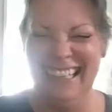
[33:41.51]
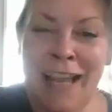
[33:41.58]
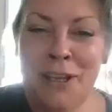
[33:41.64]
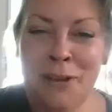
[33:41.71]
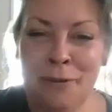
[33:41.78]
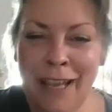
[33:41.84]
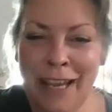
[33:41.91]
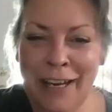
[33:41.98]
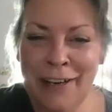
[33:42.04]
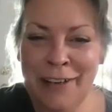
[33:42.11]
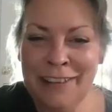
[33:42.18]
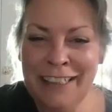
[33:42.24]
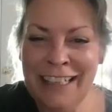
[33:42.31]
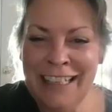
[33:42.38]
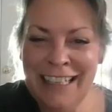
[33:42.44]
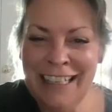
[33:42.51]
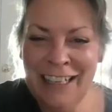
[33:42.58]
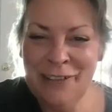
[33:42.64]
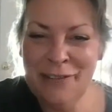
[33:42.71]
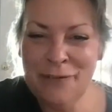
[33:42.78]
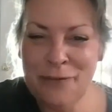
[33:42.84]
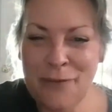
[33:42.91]
Thank you, Carolyn,
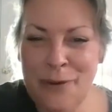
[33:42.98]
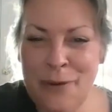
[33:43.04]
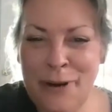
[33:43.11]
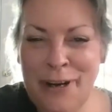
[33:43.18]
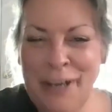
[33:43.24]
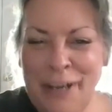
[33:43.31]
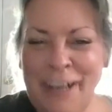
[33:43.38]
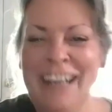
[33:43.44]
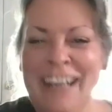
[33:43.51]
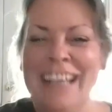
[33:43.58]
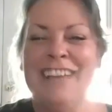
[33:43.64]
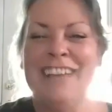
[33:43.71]
for